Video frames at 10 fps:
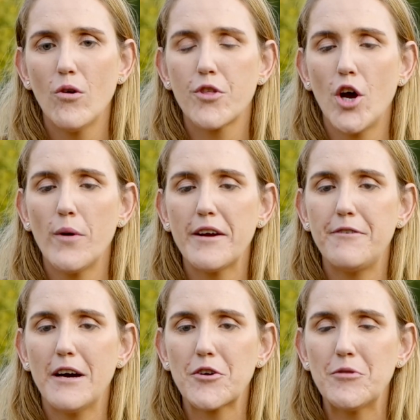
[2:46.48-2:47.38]
Although I
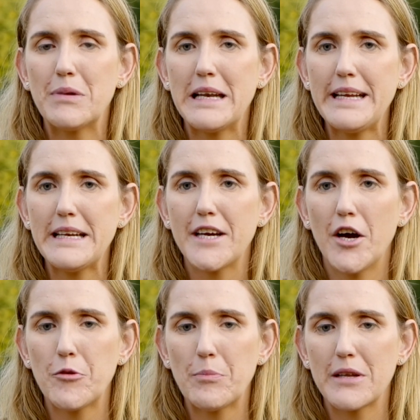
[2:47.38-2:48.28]
felt completely
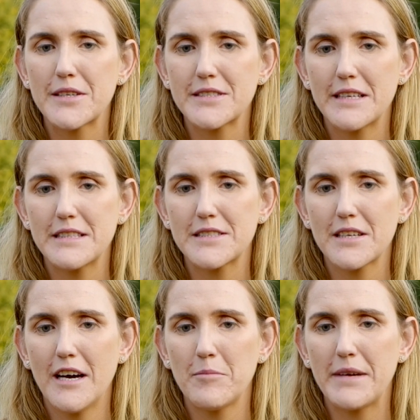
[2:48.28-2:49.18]
hopeless at this
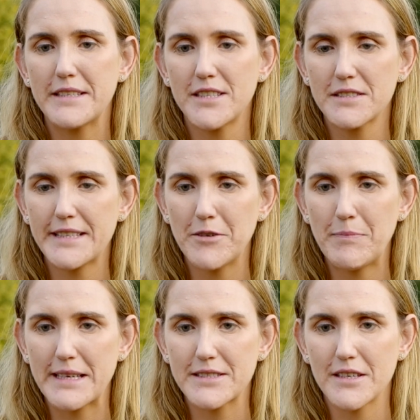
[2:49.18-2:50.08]
time, it does get
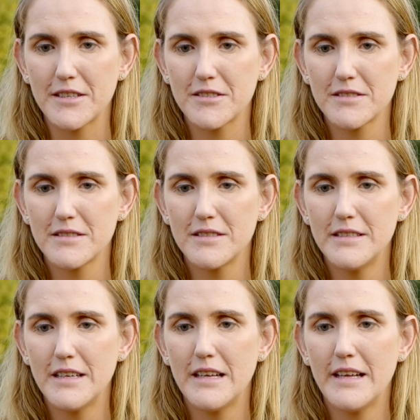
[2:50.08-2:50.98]
better.
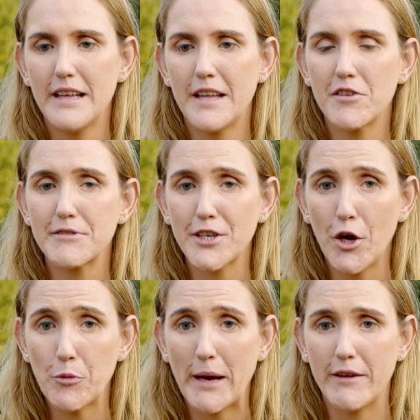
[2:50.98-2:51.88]
And there is
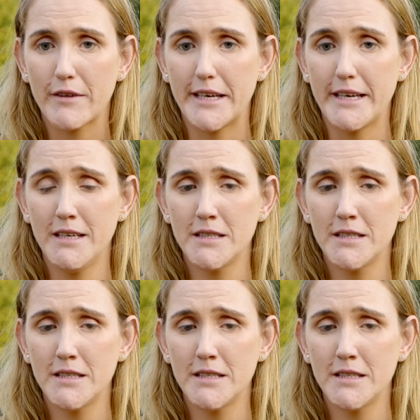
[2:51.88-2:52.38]
hope out there.